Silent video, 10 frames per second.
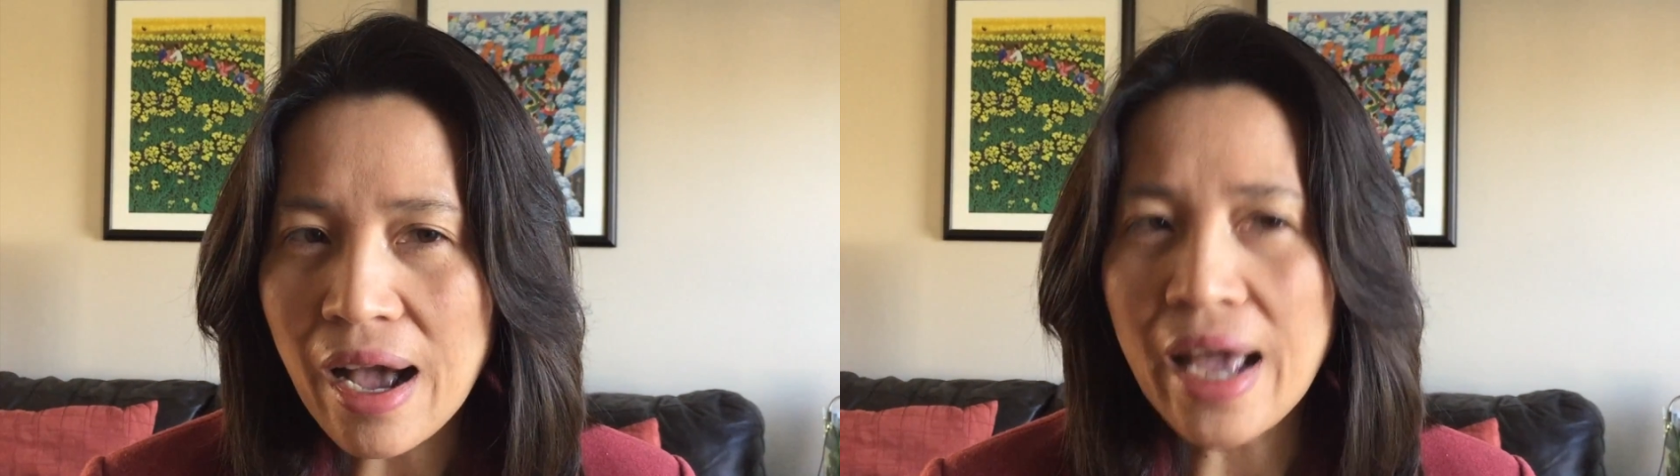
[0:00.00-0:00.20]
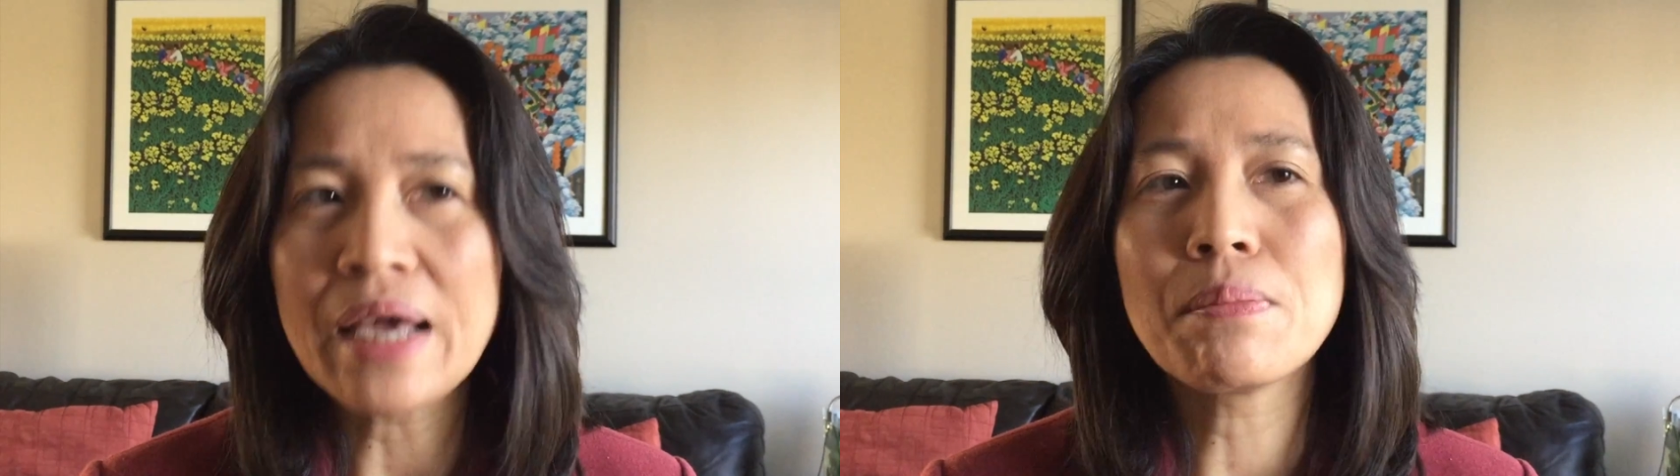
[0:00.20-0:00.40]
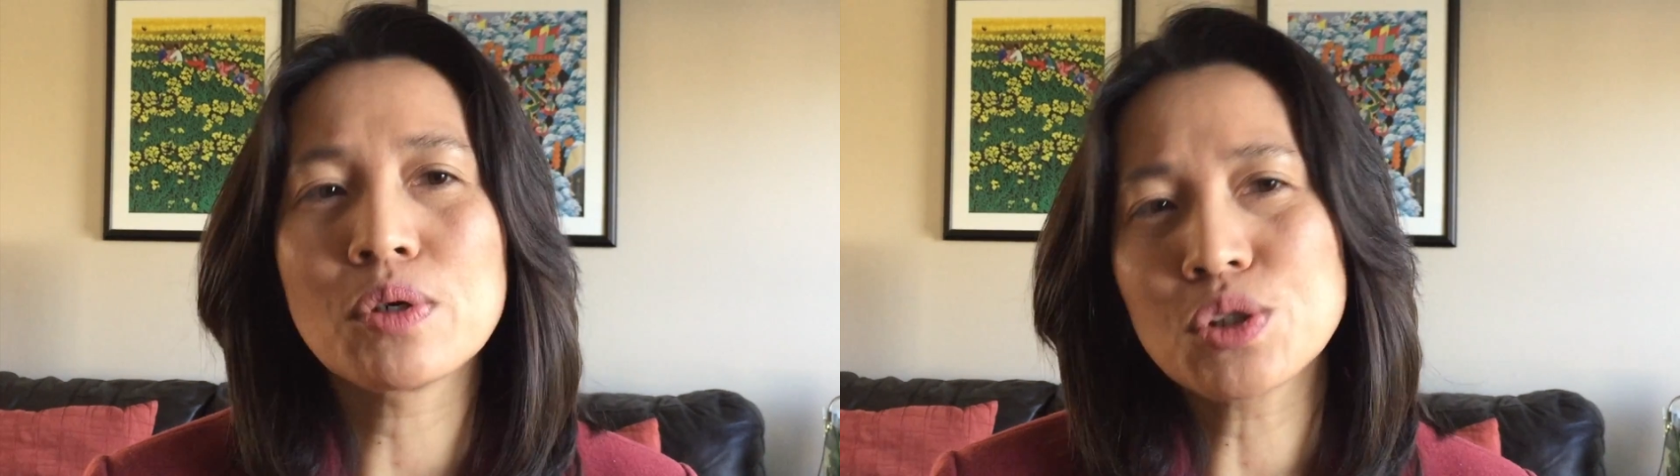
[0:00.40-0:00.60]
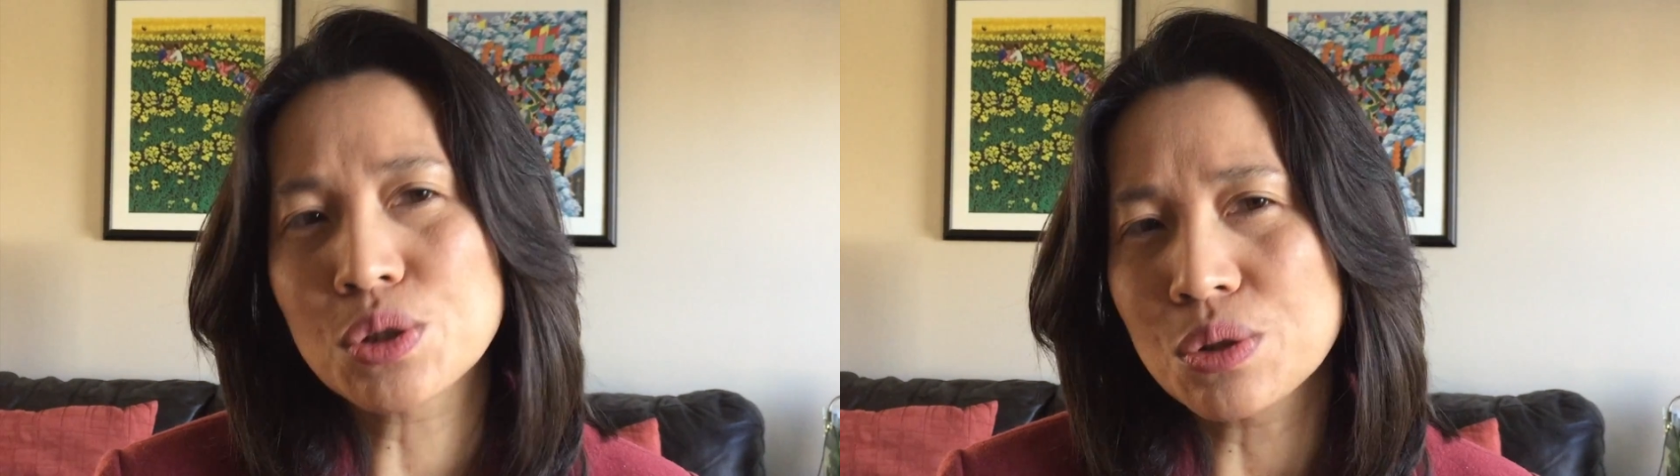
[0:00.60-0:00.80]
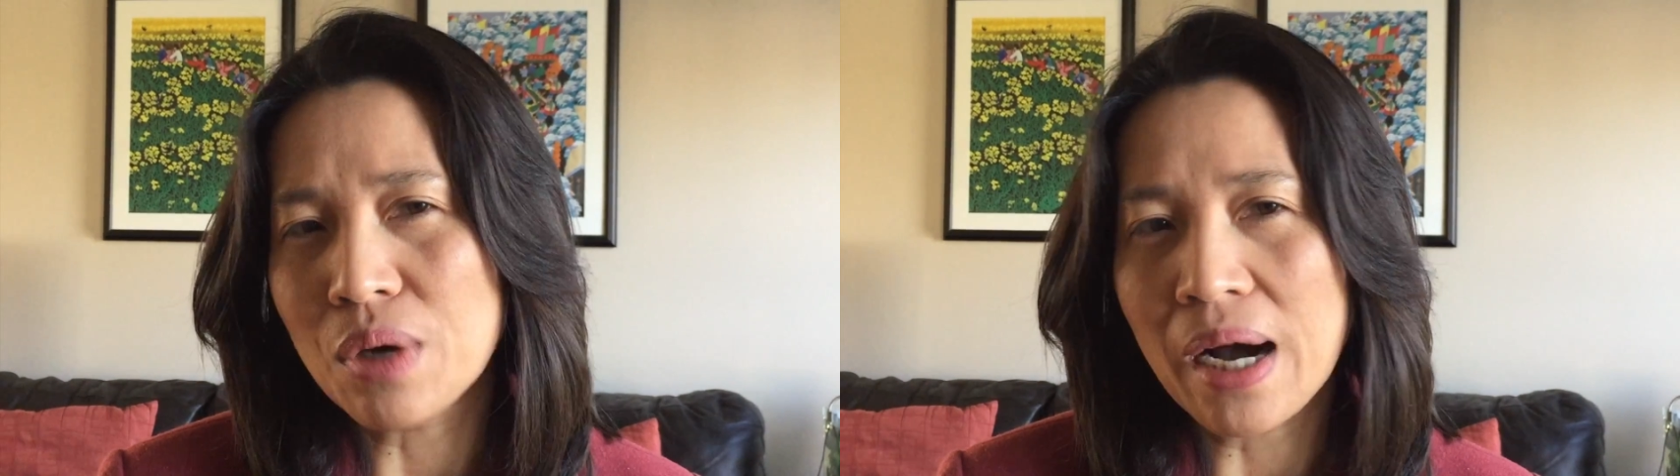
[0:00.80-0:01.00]
able
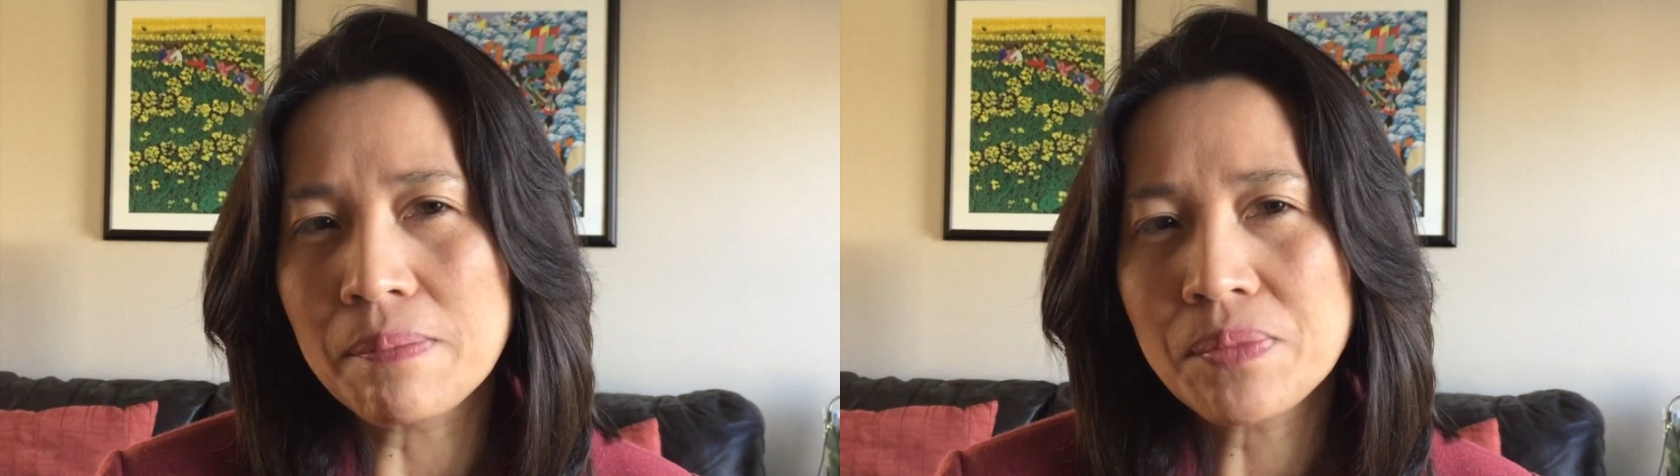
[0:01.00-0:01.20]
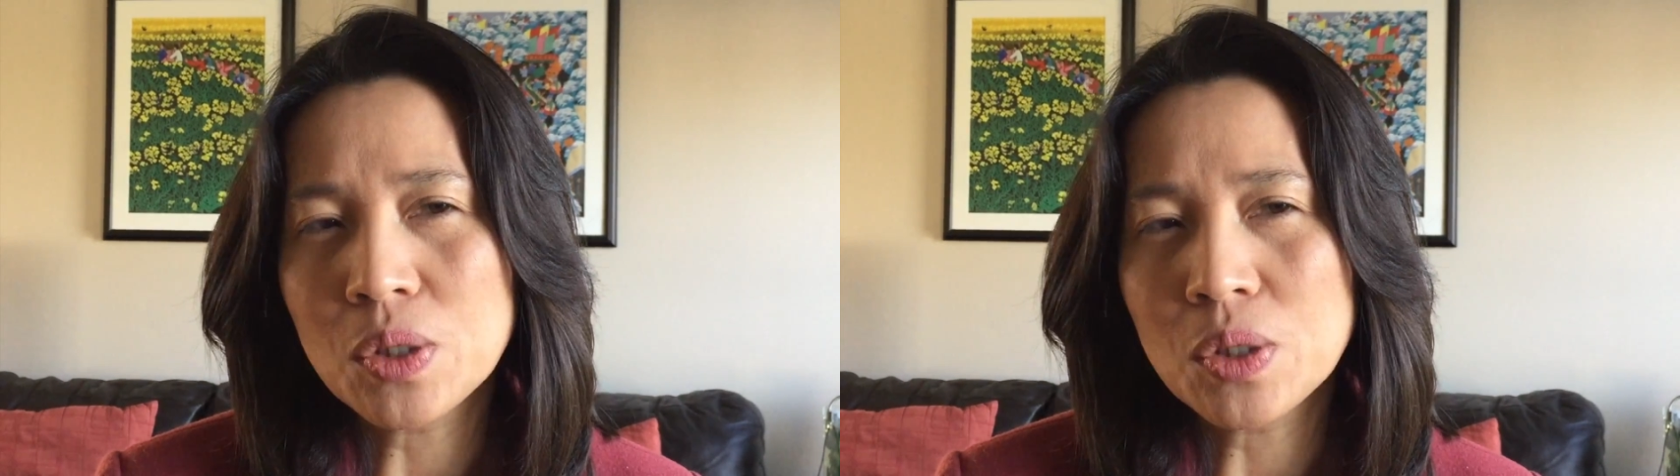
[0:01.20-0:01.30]
to um,